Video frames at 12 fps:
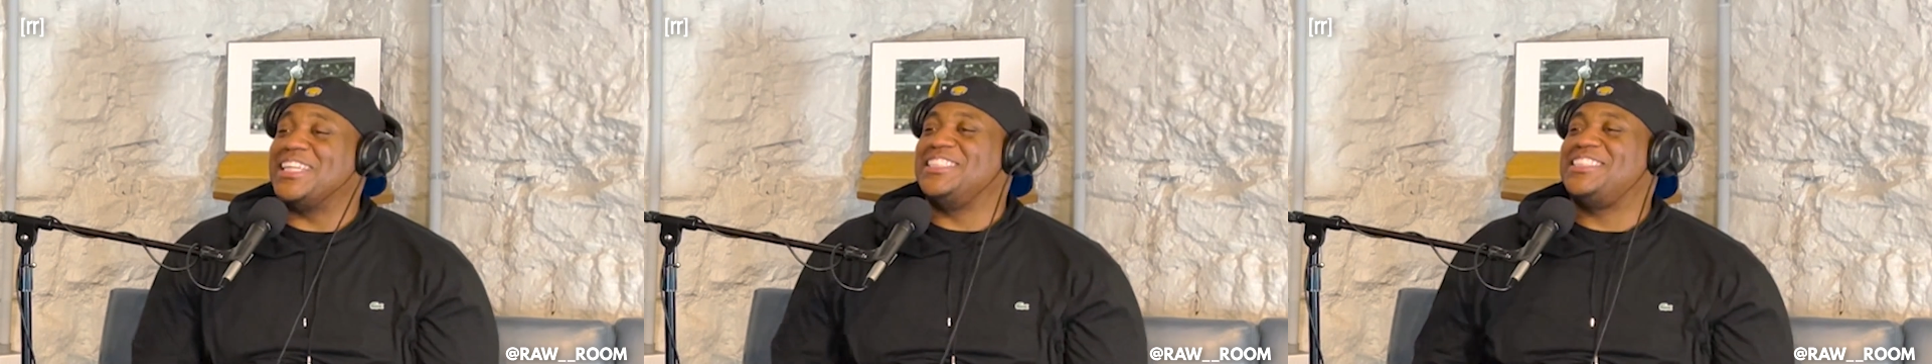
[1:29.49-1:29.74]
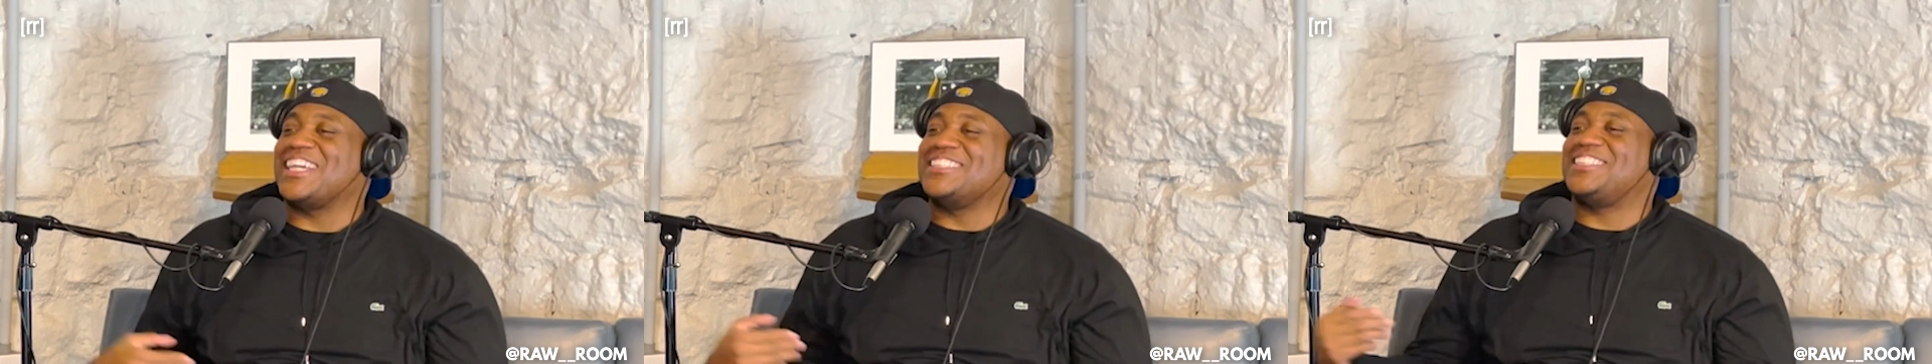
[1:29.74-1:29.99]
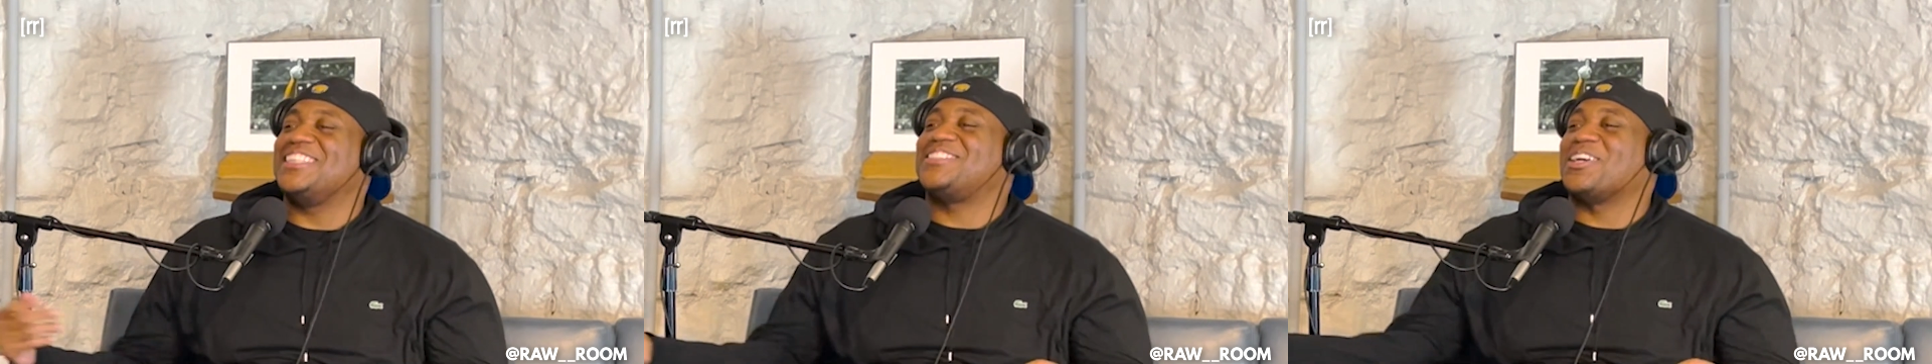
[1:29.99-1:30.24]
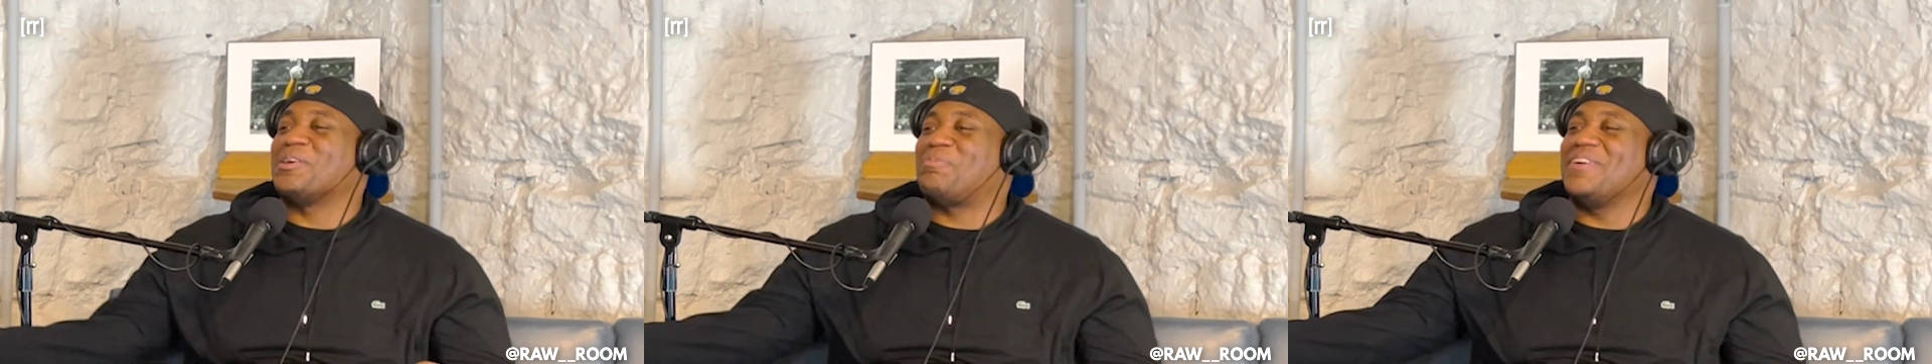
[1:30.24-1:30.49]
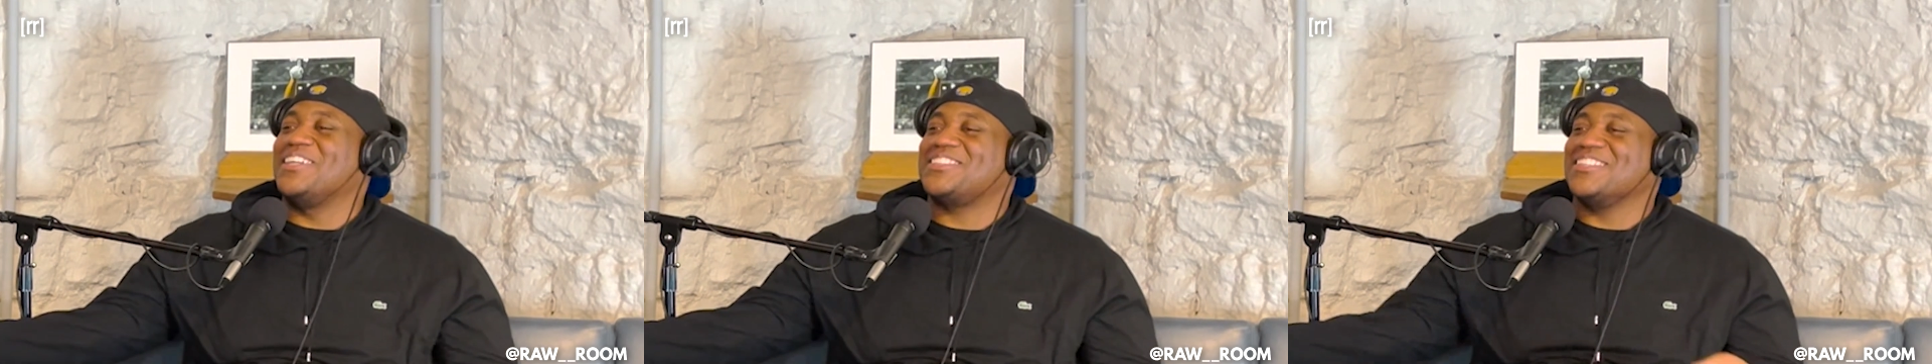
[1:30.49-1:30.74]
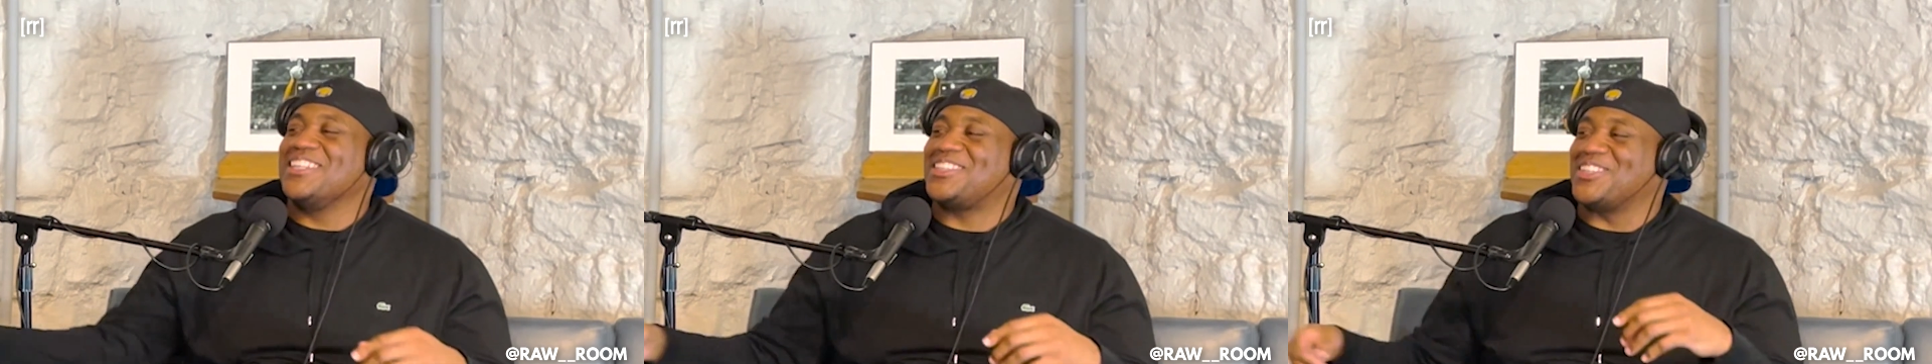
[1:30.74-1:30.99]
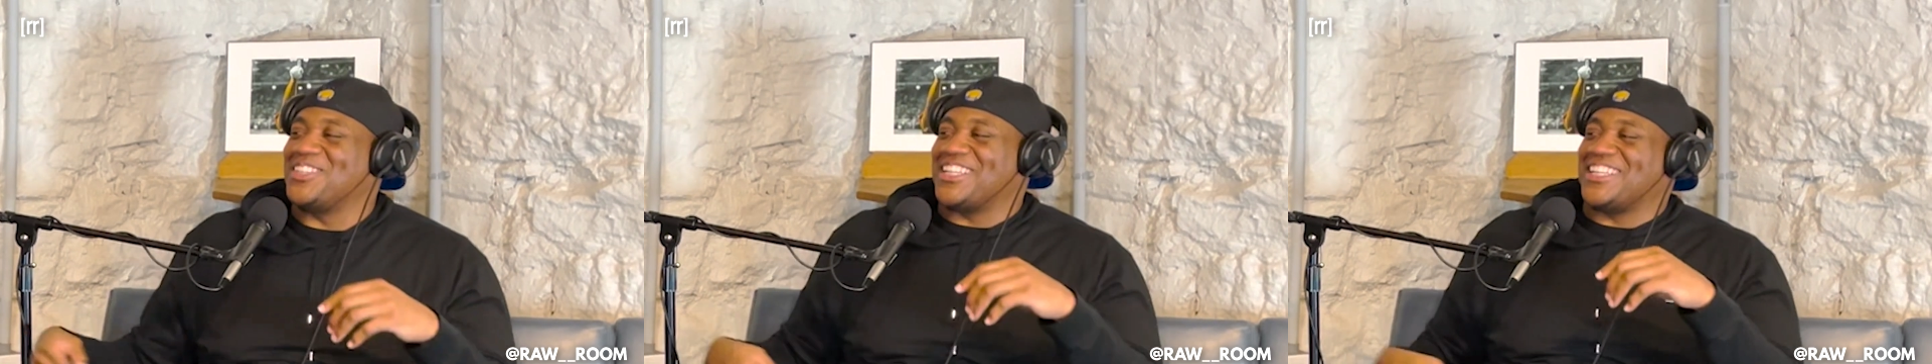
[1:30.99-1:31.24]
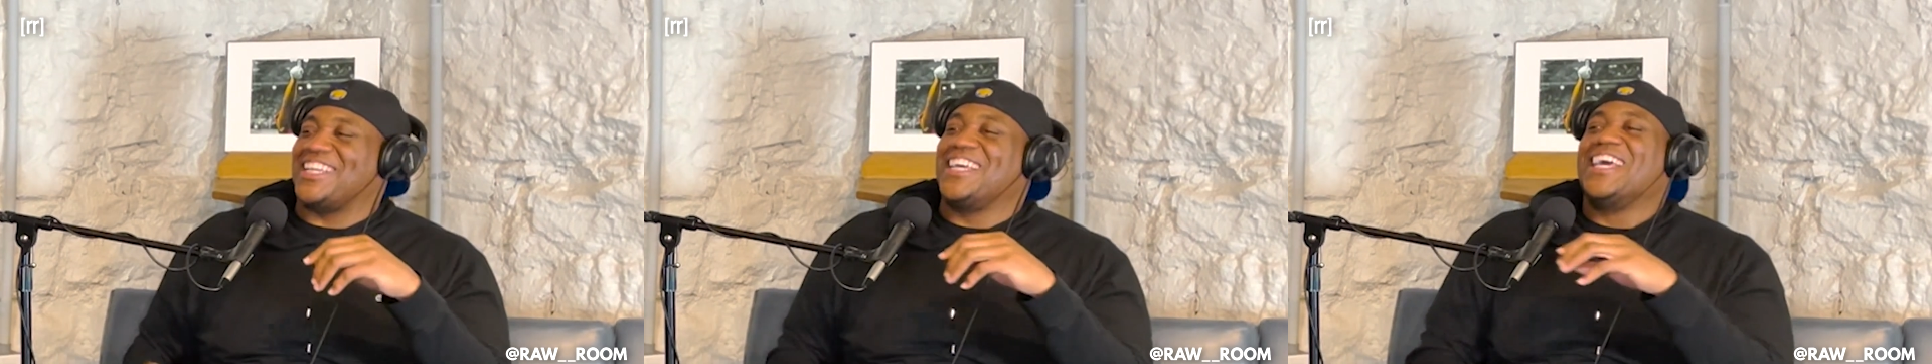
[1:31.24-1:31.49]
JC saw the picture and it,
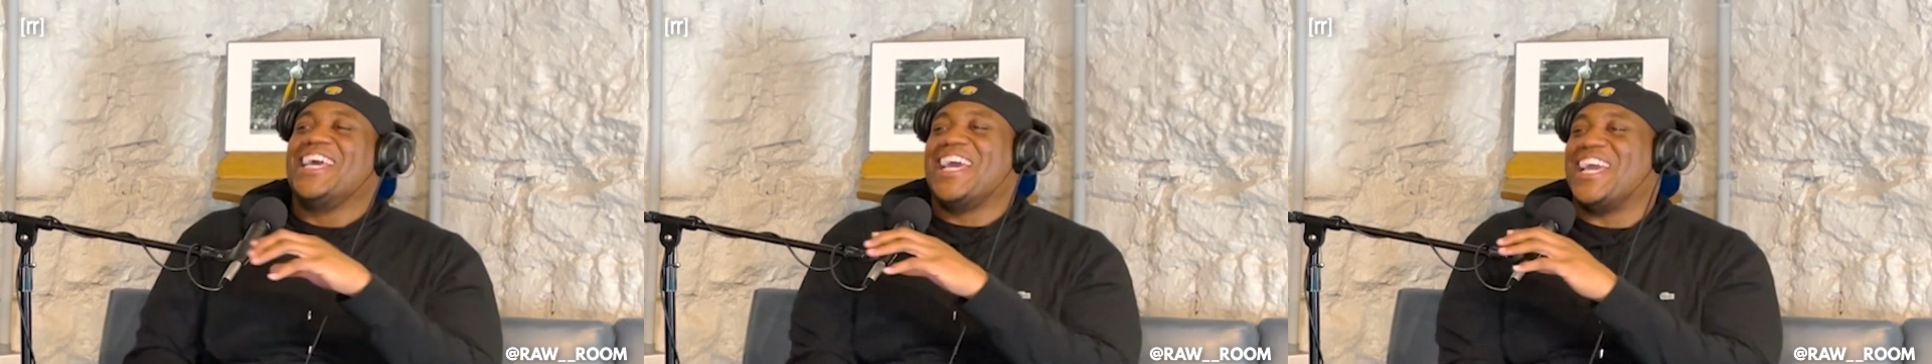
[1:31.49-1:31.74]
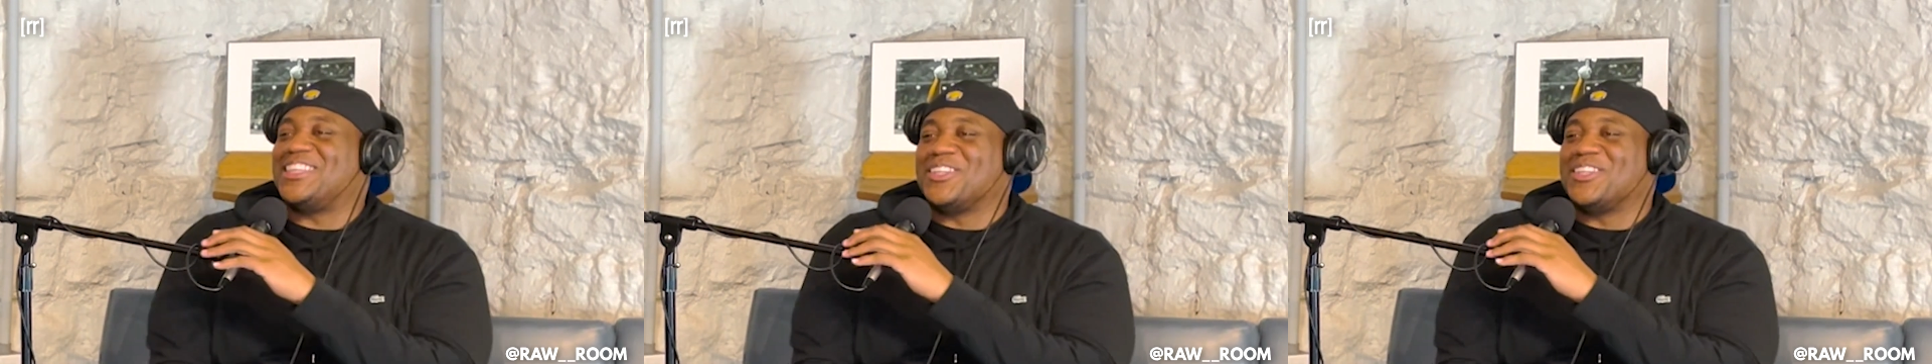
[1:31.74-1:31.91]
it